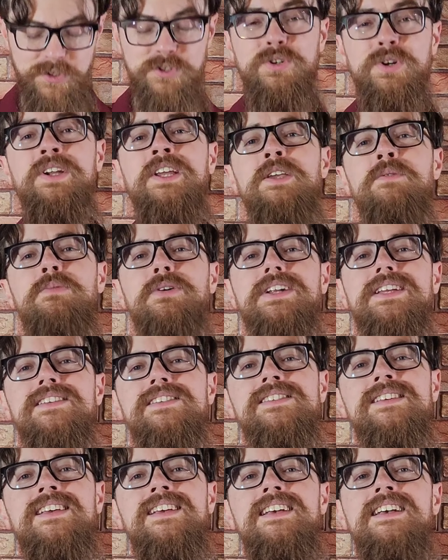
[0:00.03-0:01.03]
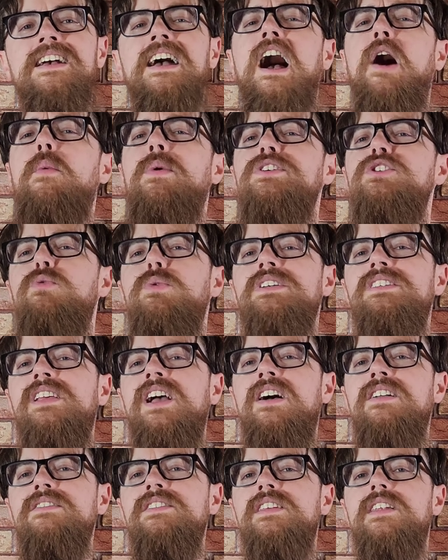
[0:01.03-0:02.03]
drinking buddies. I went to
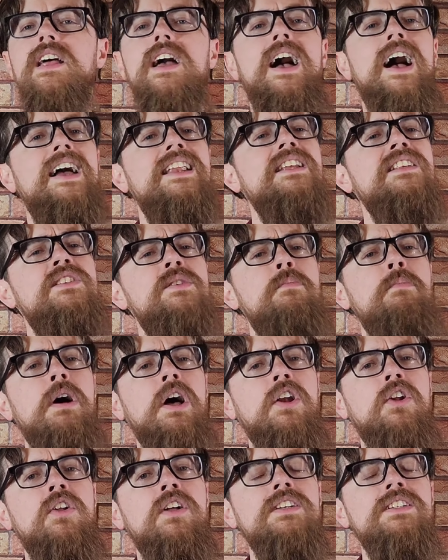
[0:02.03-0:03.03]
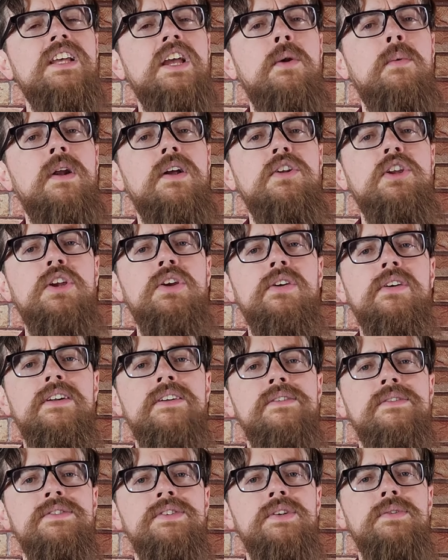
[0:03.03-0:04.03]
Wisconsin. I did some bottle hunting around here in
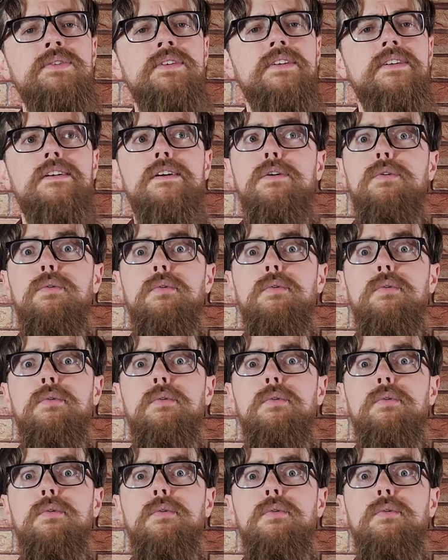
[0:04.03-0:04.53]
Arizona.